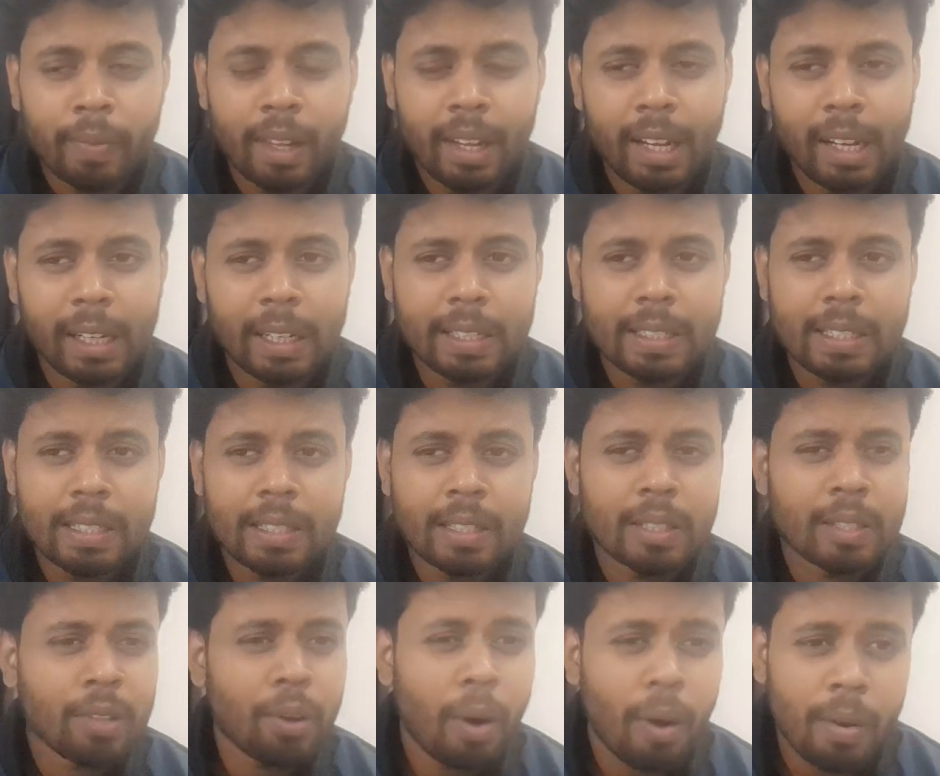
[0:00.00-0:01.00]
English is
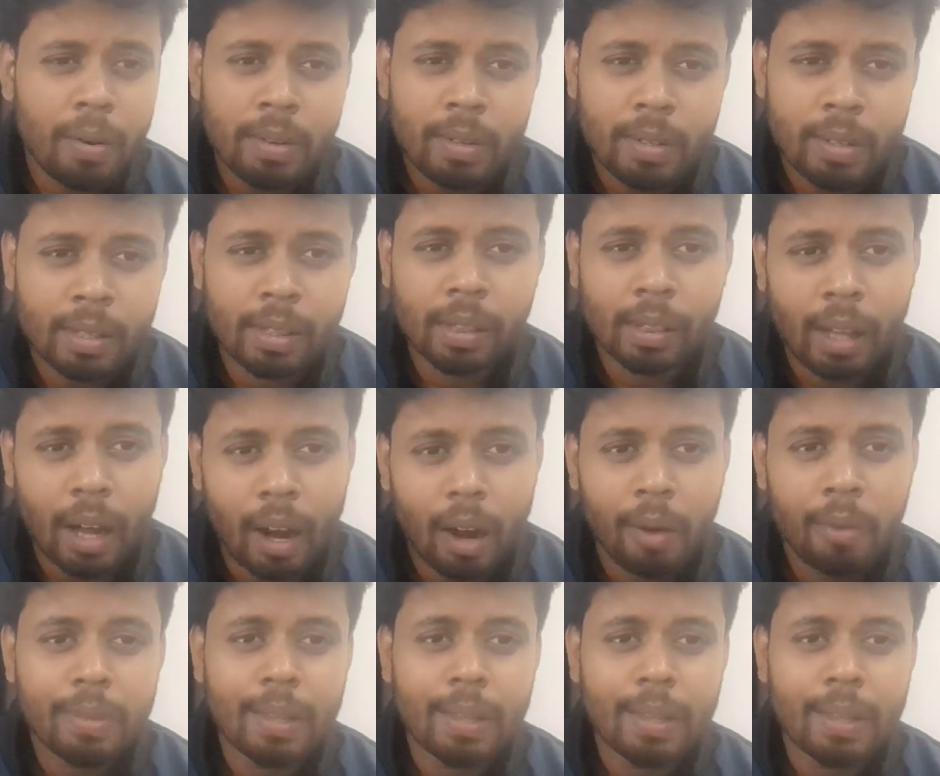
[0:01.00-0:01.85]
not now